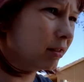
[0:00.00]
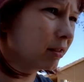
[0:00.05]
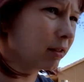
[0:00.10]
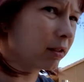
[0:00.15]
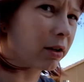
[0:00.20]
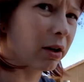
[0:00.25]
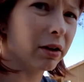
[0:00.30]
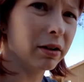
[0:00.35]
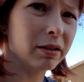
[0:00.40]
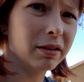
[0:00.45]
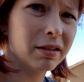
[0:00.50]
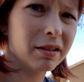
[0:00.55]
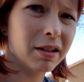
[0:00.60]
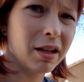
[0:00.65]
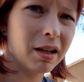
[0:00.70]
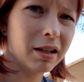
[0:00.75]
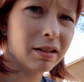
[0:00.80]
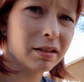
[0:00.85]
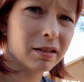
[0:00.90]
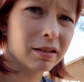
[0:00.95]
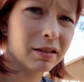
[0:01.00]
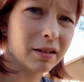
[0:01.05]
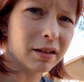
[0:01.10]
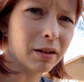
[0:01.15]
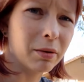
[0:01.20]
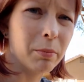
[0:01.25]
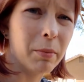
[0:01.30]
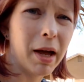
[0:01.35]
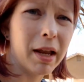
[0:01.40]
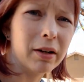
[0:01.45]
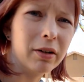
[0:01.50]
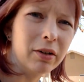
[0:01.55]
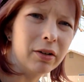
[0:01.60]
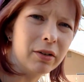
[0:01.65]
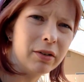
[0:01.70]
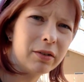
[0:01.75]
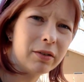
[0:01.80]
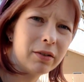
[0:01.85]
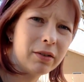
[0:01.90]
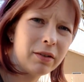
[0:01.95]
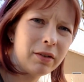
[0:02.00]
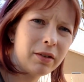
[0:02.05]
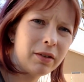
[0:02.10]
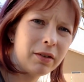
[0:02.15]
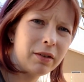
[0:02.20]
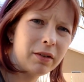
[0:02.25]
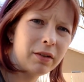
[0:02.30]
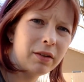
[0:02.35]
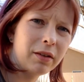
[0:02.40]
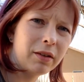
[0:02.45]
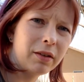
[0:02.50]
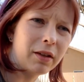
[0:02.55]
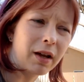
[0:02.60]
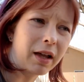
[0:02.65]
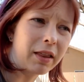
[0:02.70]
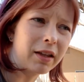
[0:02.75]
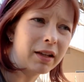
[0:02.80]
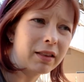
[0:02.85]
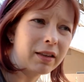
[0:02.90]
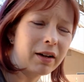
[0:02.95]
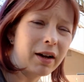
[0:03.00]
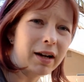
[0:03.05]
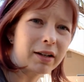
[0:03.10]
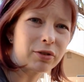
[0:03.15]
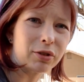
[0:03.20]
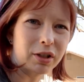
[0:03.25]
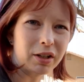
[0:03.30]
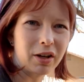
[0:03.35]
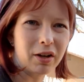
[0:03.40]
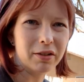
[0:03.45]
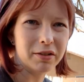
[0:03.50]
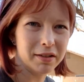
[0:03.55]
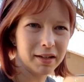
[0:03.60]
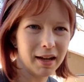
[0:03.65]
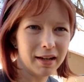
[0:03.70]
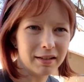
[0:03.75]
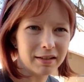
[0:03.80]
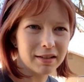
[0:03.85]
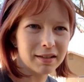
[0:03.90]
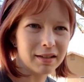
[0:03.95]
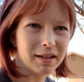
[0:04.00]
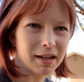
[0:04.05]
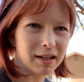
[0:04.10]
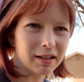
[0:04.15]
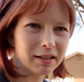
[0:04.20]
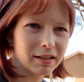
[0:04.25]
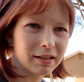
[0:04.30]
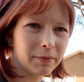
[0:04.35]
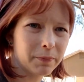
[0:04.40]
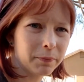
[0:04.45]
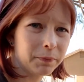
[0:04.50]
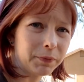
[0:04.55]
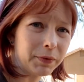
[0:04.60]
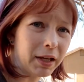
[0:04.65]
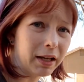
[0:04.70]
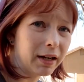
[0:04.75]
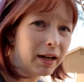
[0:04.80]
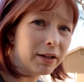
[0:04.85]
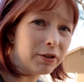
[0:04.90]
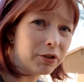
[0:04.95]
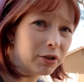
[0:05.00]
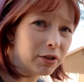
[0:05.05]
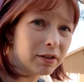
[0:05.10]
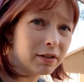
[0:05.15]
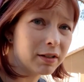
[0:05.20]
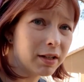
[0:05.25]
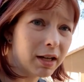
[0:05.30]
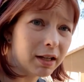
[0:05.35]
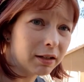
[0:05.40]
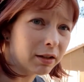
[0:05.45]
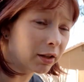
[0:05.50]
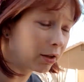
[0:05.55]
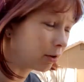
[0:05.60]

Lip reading: garden stakes. They're metal. I think they're actually called tent stakes. And I just staked the